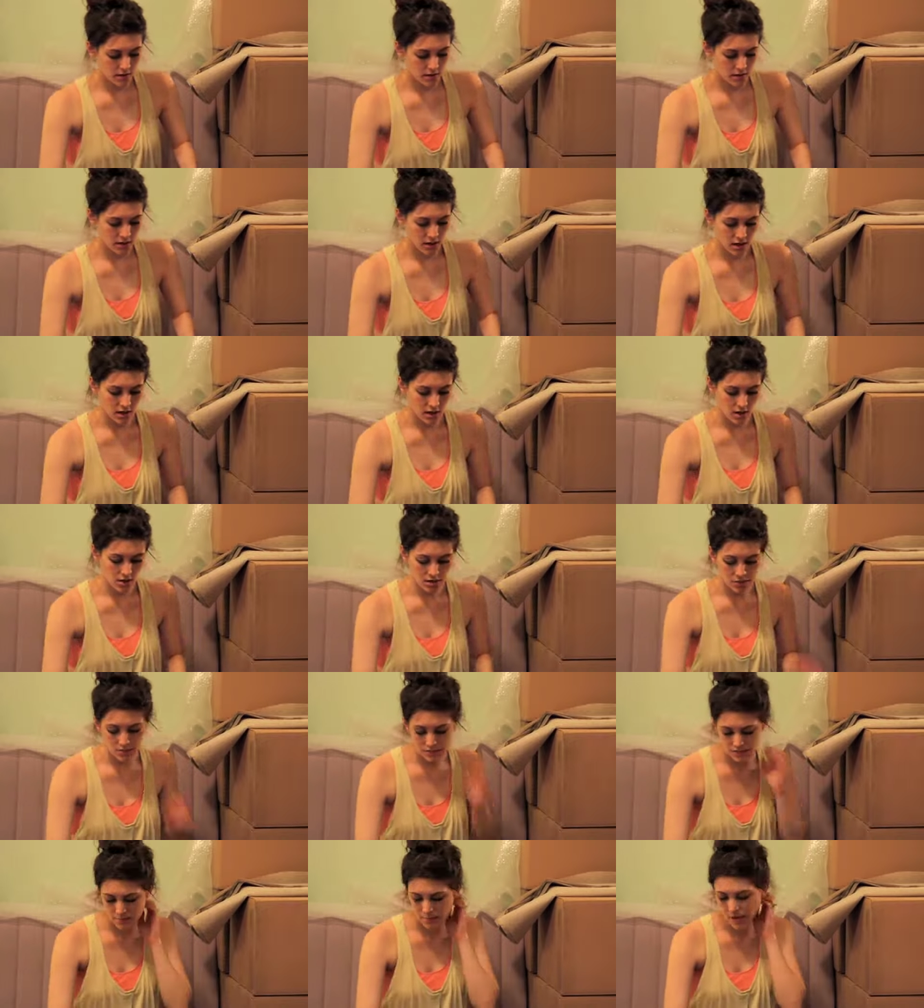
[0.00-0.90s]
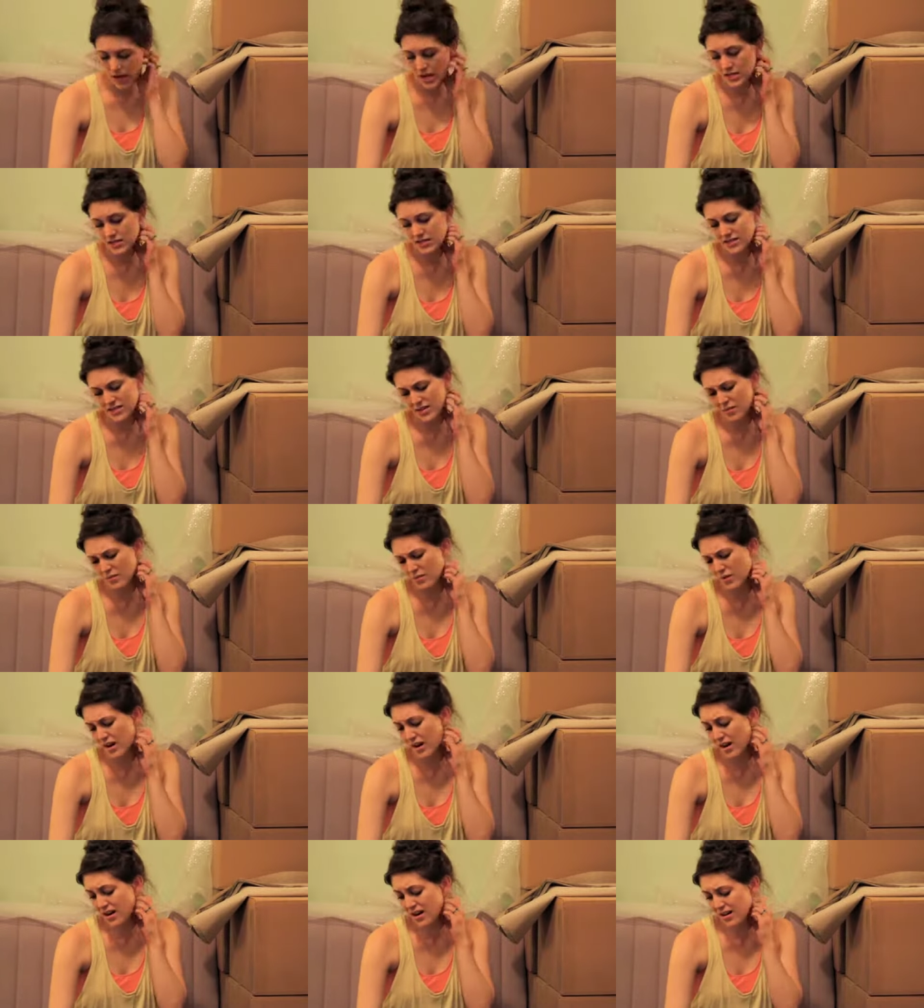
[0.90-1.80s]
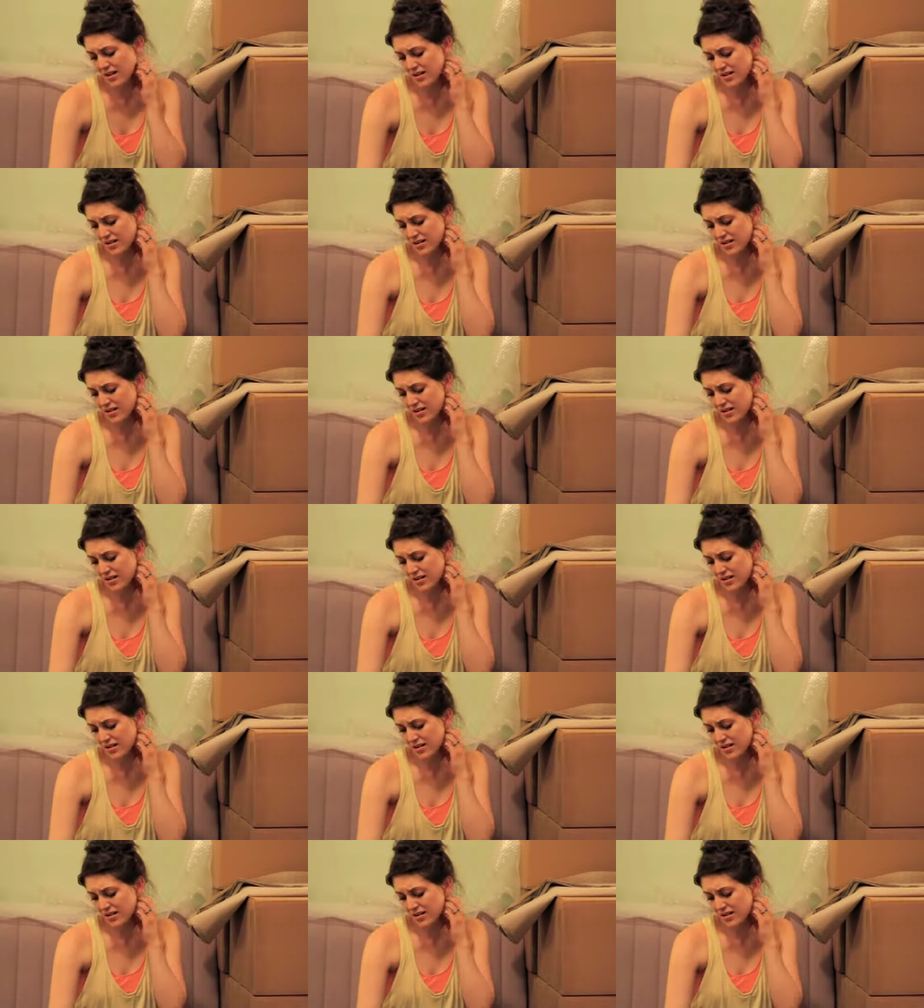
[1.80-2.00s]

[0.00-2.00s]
You know, it was made somewhere.